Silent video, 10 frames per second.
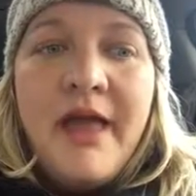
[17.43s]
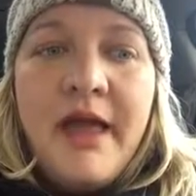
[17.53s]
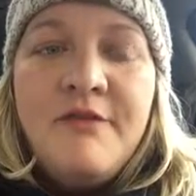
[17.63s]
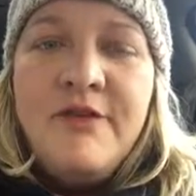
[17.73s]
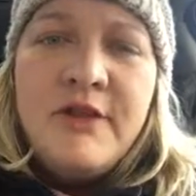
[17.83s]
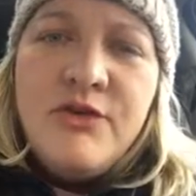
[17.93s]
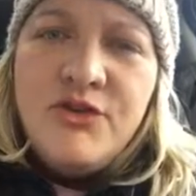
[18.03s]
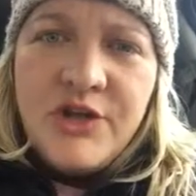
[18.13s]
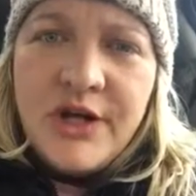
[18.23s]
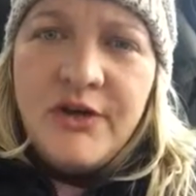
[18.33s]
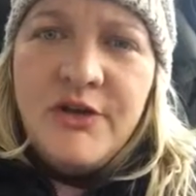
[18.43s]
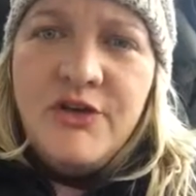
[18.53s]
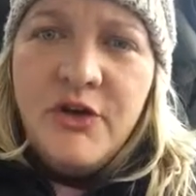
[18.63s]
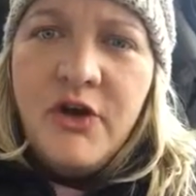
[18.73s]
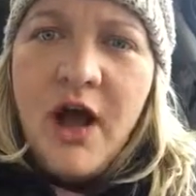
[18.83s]
everything you shared in
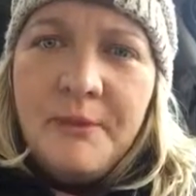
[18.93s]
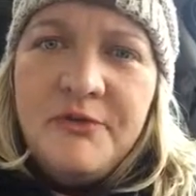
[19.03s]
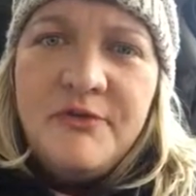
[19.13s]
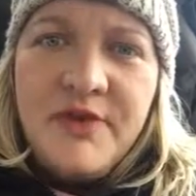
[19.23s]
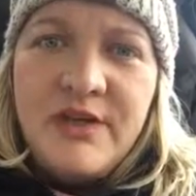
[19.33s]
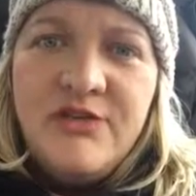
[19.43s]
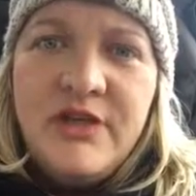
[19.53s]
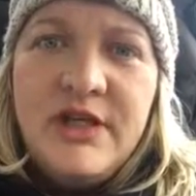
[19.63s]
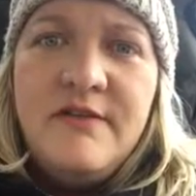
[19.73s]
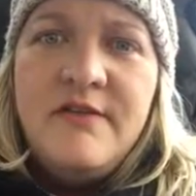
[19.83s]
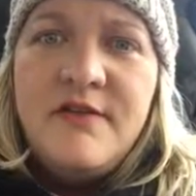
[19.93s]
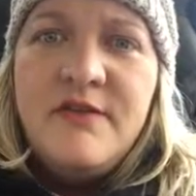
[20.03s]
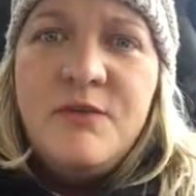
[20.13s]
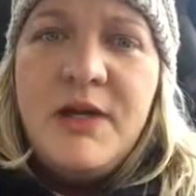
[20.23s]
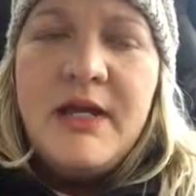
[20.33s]
your observations
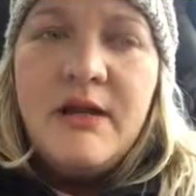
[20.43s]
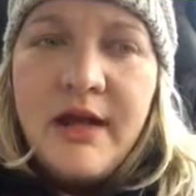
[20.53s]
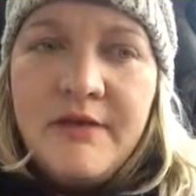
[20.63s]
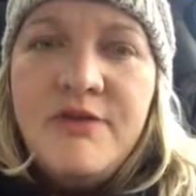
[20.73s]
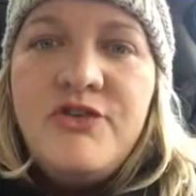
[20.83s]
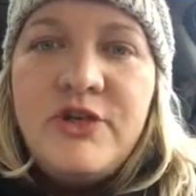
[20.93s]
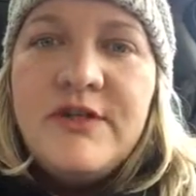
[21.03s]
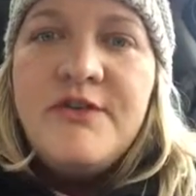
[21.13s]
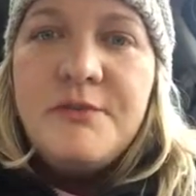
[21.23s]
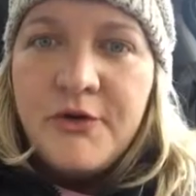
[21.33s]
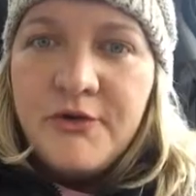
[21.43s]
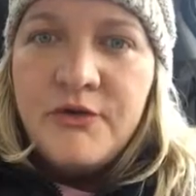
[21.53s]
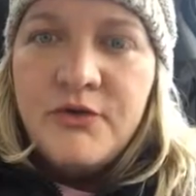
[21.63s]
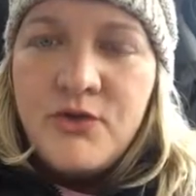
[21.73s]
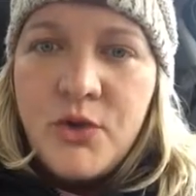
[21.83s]
this week. A lot of you shared some
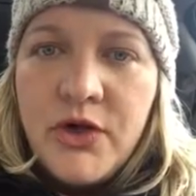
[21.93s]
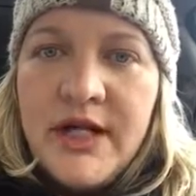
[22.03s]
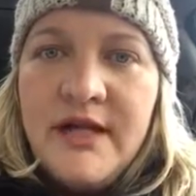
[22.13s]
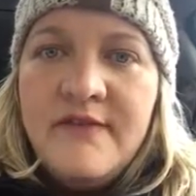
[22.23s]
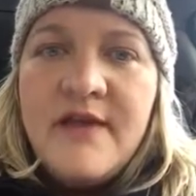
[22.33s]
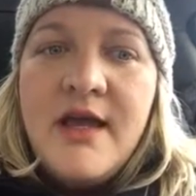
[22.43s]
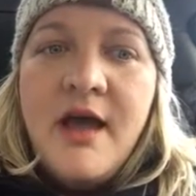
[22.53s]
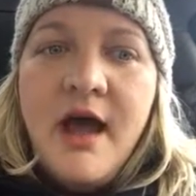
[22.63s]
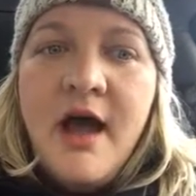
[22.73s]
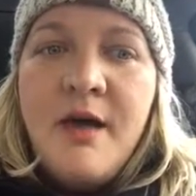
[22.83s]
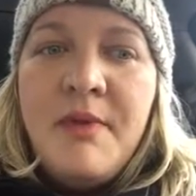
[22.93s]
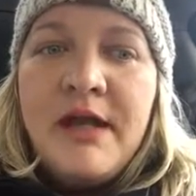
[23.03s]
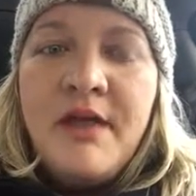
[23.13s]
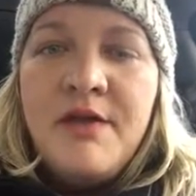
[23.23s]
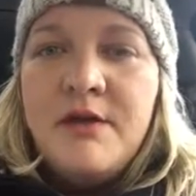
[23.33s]
personal stories,
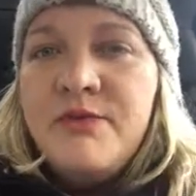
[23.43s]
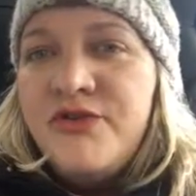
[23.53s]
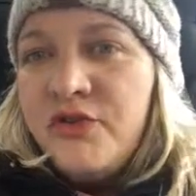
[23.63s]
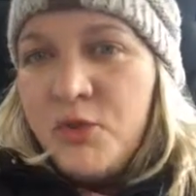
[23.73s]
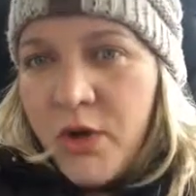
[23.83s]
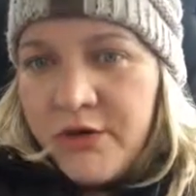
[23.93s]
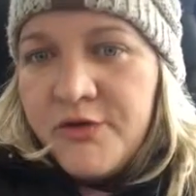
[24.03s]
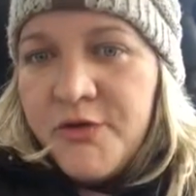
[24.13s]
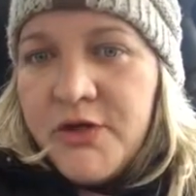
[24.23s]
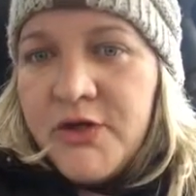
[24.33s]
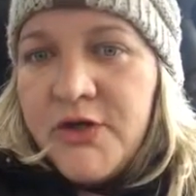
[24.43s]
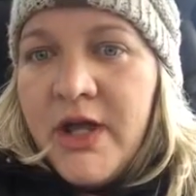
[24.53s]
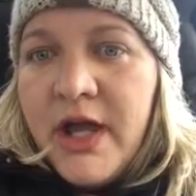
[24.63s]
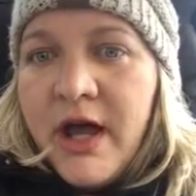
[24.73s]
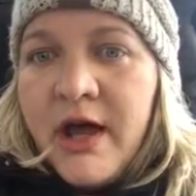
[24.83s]
and I thought it was just wonderful
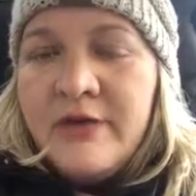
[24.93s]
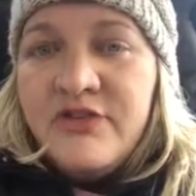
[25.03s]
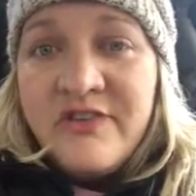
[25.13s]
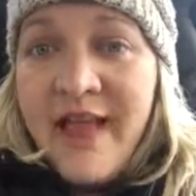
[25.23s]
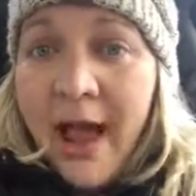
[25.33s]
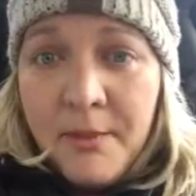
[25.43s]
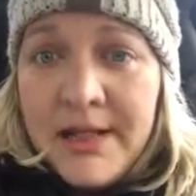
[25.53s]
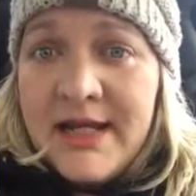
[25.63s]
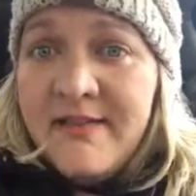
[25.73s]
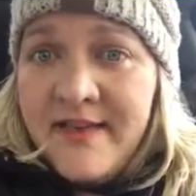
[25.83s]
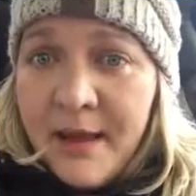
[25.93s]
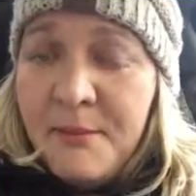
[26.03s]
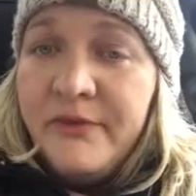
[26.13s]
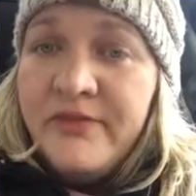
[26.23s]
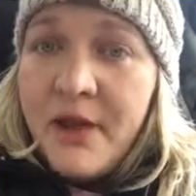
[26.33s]
just how many
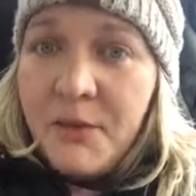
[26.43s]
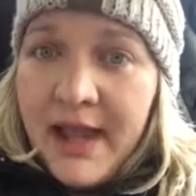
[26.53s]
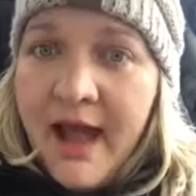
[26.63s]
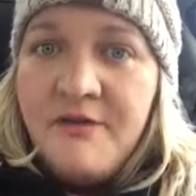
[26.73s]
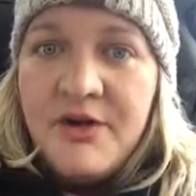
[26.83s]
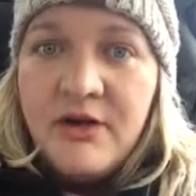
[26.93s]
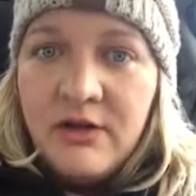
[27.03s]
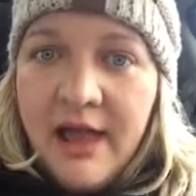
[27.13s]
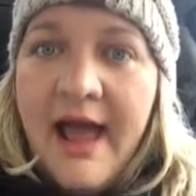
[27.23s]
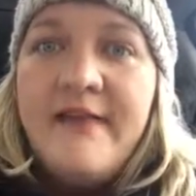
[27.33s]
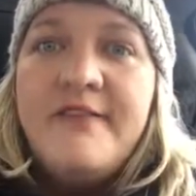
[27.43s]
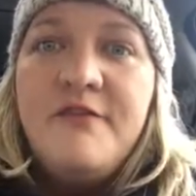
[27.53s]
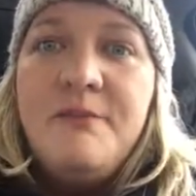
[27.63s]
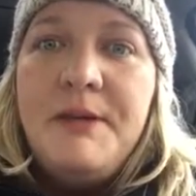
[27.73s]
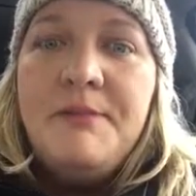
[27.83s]
examples that we have in our class
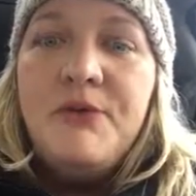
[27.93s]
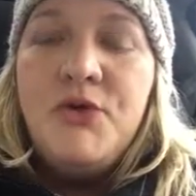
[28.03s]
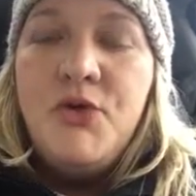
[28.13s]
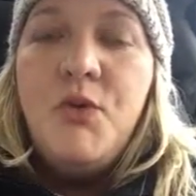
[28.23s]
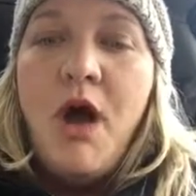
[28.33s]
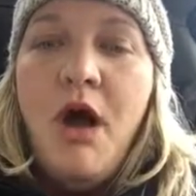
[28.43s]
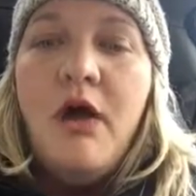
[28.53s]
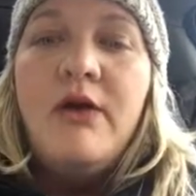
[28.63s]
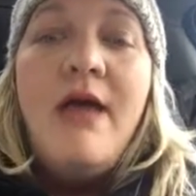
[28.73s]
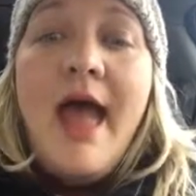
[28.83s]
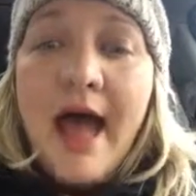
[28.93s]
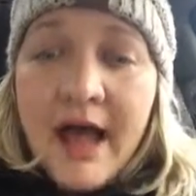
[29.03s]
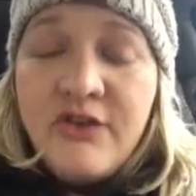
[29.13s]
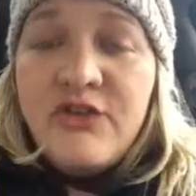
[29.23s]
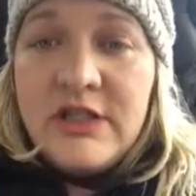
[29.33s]
of people who are
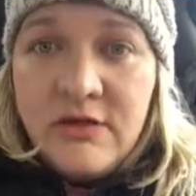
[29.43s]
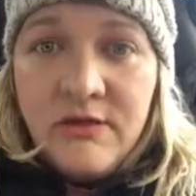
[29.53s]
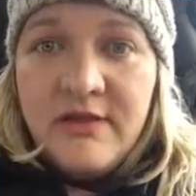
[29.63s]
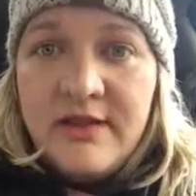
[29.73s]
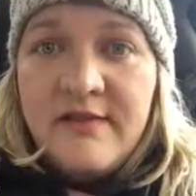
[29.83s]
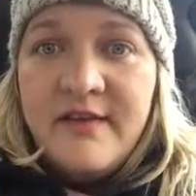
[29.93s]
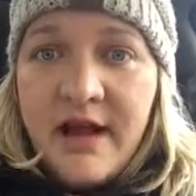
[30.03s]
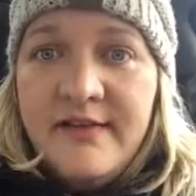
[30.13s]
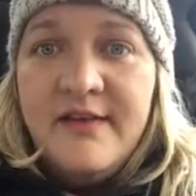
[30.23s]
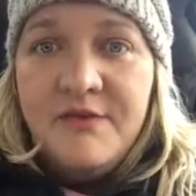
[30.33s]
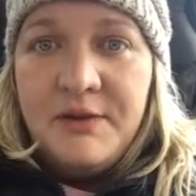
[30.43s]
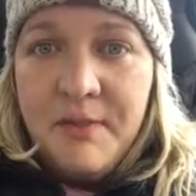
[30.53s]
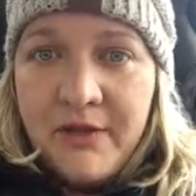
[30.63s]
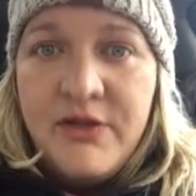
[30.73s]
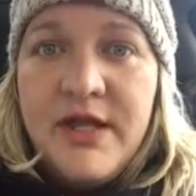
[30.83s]
actually using the scientific
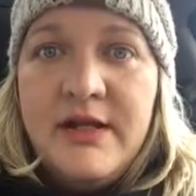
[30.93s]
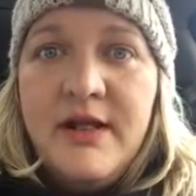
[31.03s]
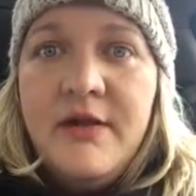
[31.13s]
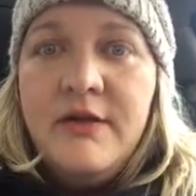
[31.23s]
method